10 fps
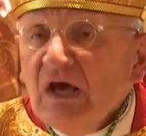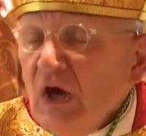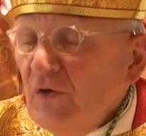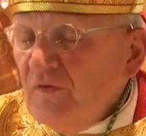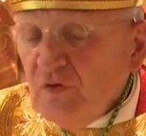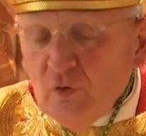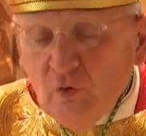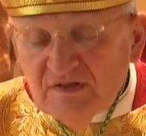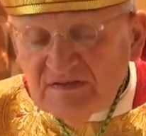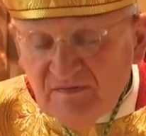Over the
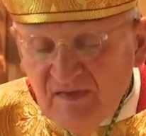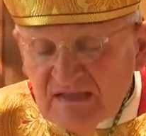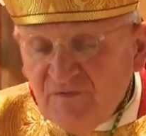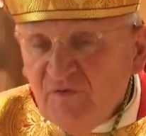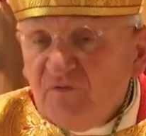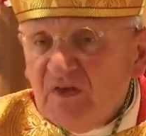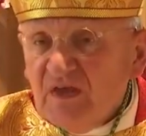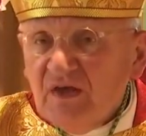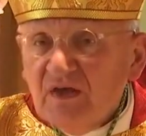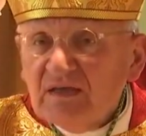course of these
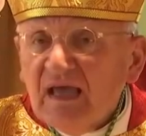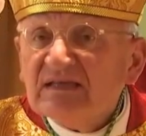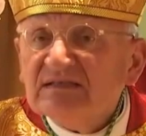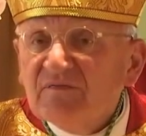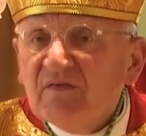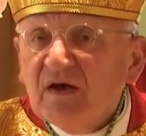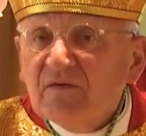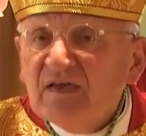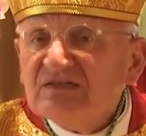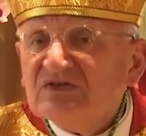50 days of
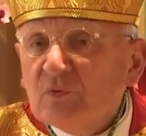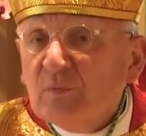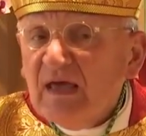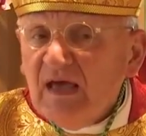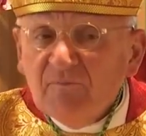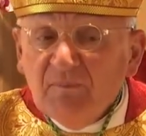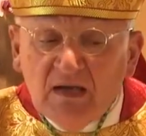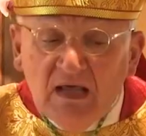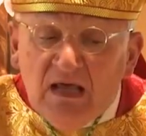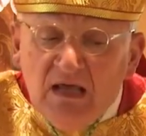Easter, we have been